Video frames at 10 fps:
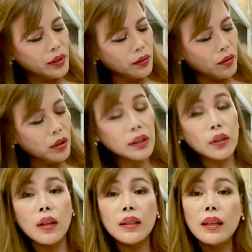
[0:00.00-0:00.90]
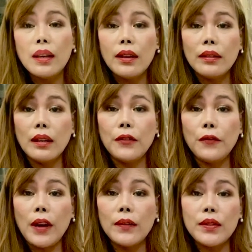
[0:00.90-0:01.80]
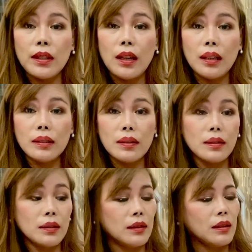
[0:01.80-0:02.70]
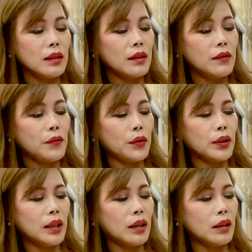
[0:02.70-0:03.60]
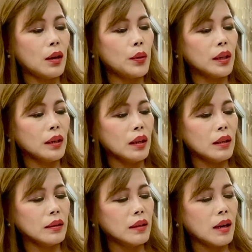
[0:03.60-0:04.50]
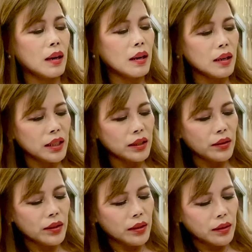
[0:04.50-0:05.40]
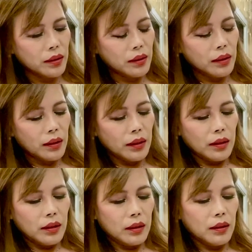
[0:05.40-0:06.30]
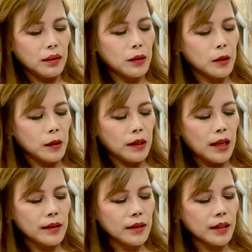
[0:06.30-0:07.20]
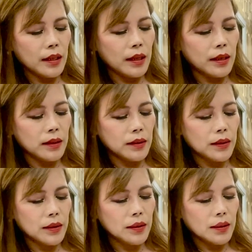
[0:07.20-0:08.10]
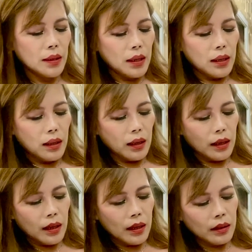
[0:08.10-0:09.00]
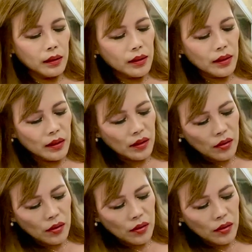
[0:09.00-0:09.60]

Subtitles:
So all in all, there are 5 slots for our cards, license, and there's